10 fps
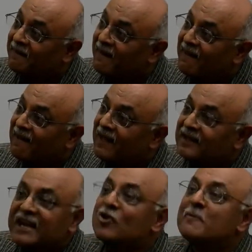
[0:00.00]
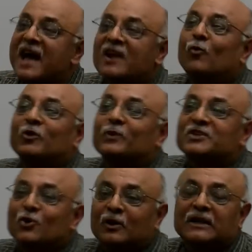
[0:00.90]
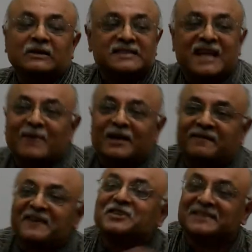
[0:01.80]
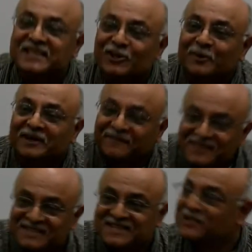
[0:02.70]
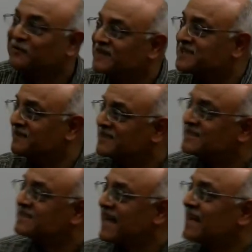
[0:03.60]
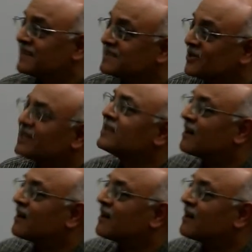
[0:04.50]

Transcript: Okay? Then no matter what we talk, uh, say about economic efficiency of this versus that and so on, and there